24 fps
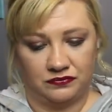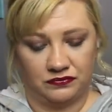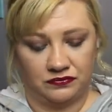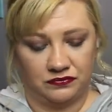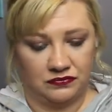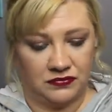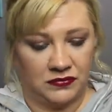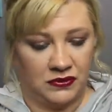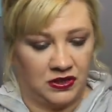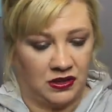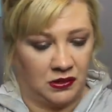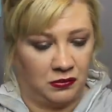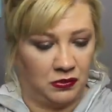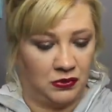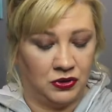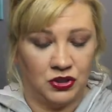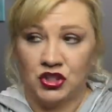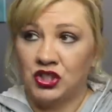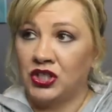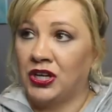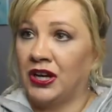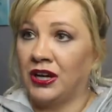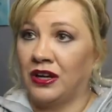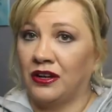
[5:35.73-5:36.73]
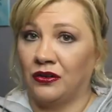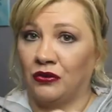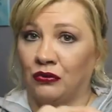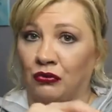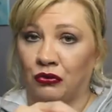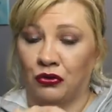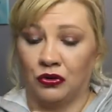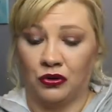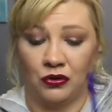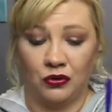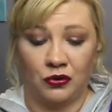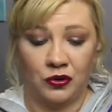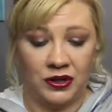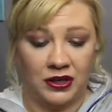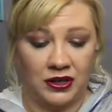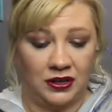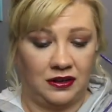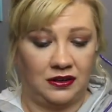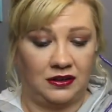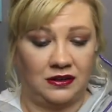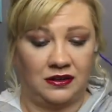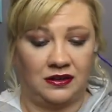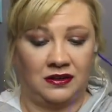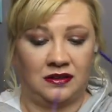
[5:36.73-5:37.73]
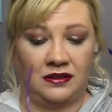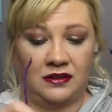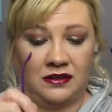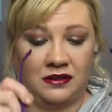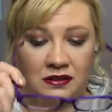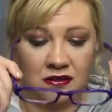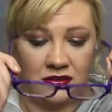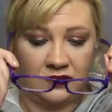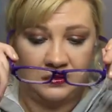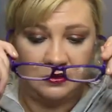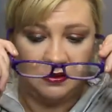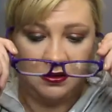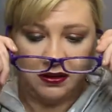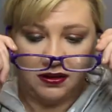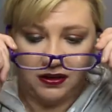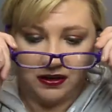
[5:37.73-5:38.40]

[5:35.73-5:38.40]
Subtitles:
I'll double check real quick because they're,